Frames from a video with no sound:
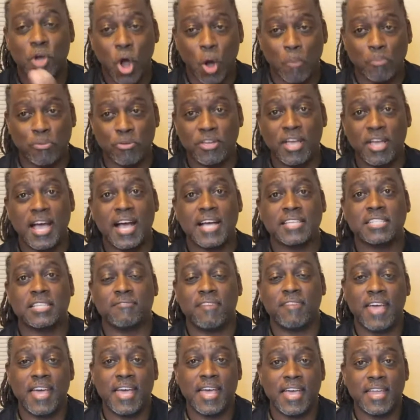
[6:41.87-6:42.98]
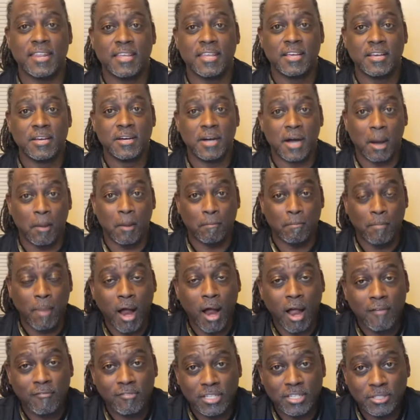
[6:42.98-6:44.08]
Hope you guys have had a
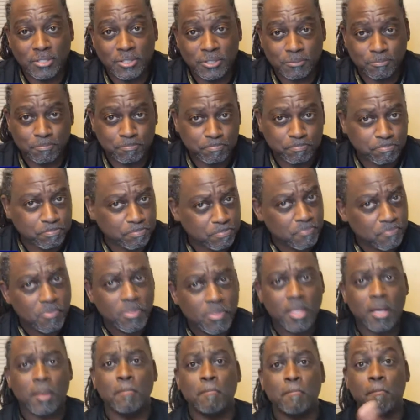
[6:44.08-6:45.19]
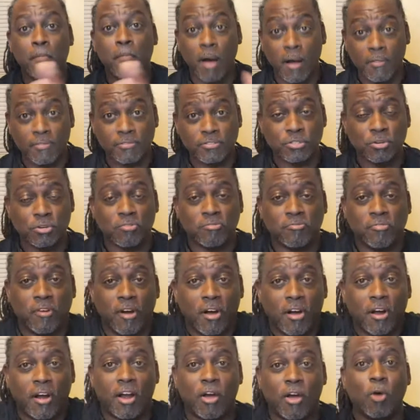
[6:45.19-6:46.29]
marvelous month so
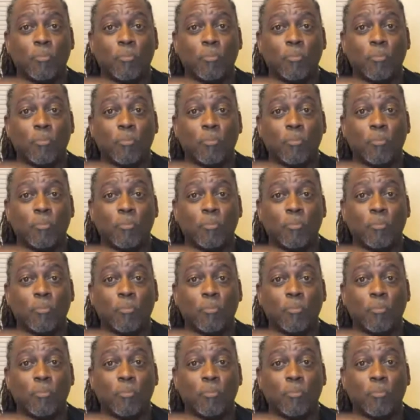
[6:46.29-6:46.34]
far.